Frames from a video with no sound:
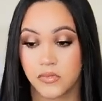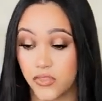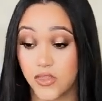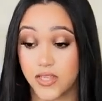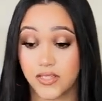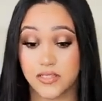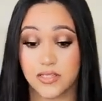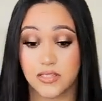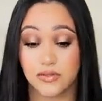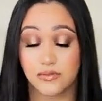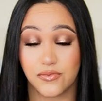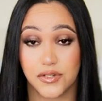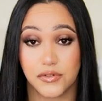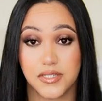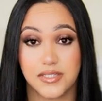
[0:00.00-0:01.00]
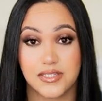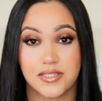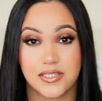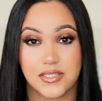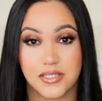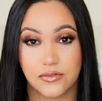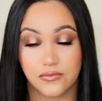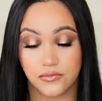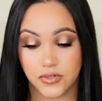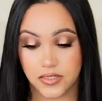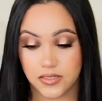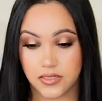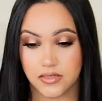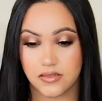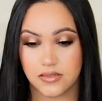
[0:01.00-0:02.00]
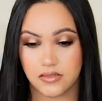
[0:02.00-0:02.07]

This is a very different